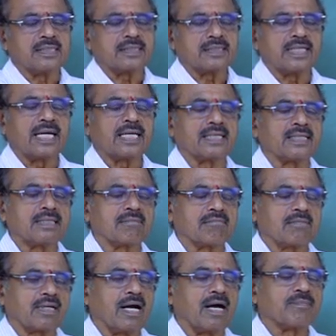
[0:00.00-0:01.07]
then
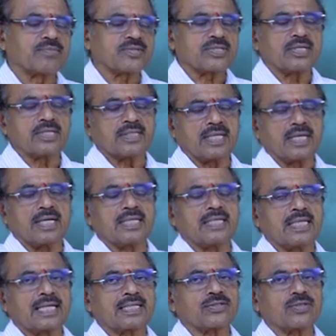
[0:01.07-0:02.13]
comes the
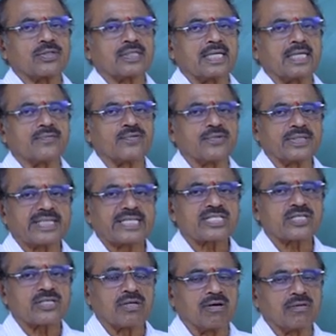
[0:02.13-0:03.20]
electron
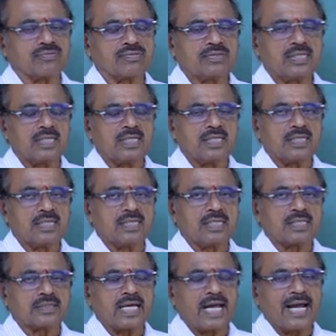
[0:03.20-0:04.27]
configuration of
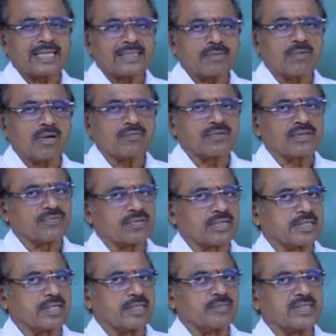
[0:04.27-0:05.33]
the atom of
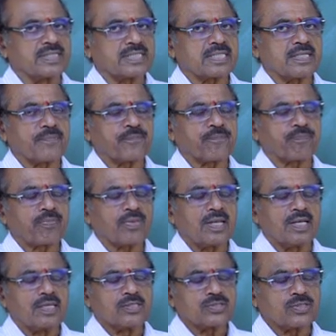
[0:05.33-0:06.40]
different elements.
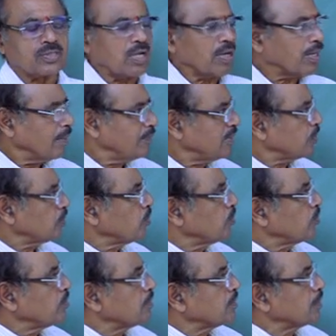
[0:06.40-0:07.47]
So now coming
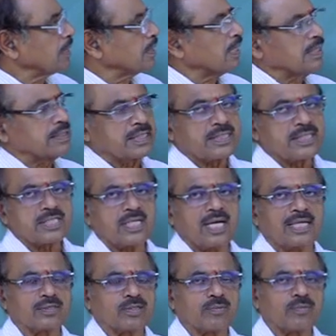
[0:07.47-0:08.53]
to the Dalton's
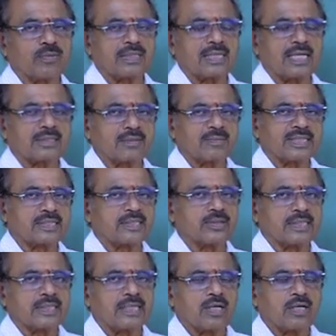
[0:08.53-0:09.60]
atomic
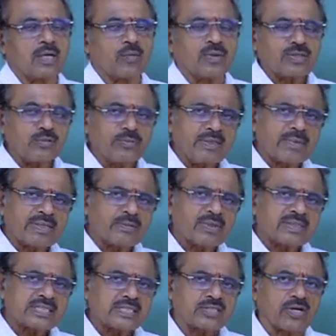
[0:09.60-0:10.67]
theory. What do you mean by the
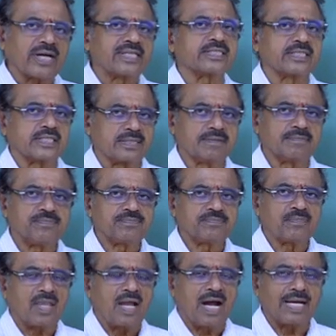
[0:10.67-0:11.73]
word structure?
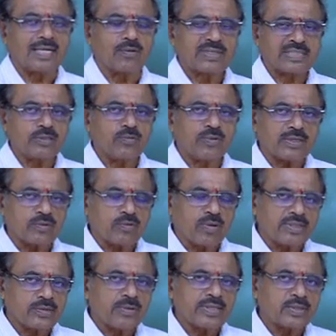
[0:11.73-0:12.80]
What we
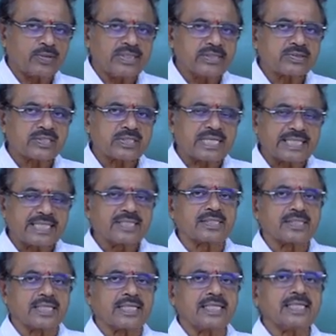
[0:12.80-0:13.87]
are going to study
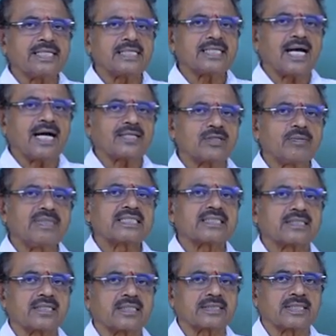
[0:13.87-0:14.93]
today is an atomic
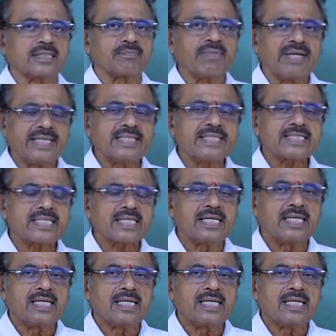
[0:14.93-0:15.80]
structure, means